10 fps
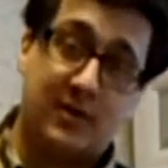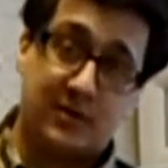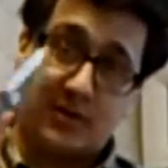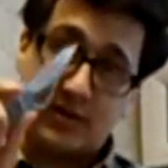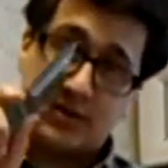
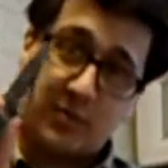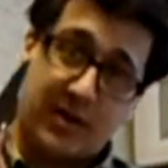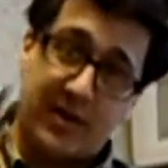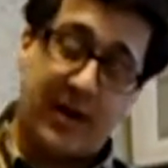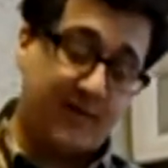So this is where
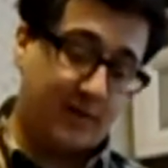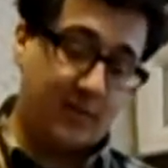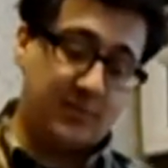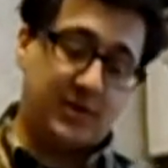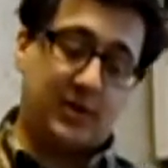the knife
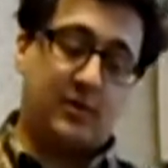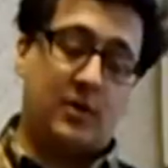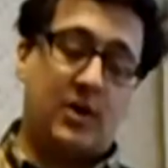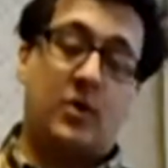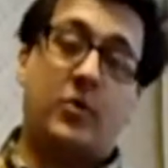comes in.
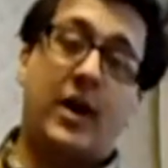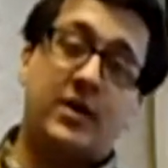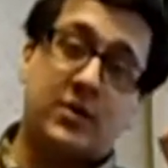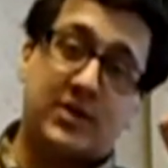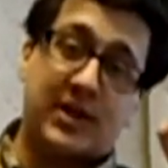What I
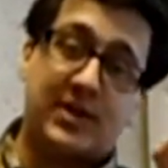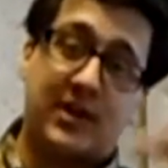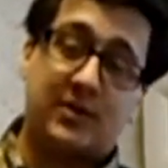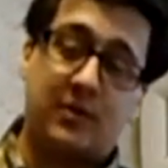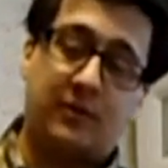do is I
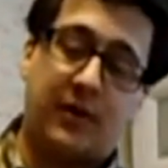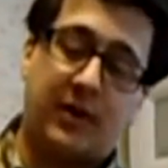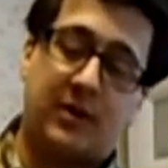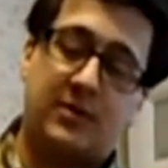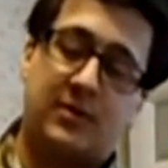take two
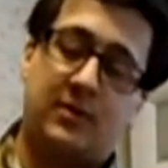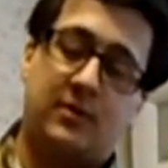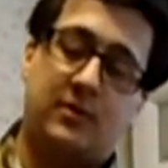fingers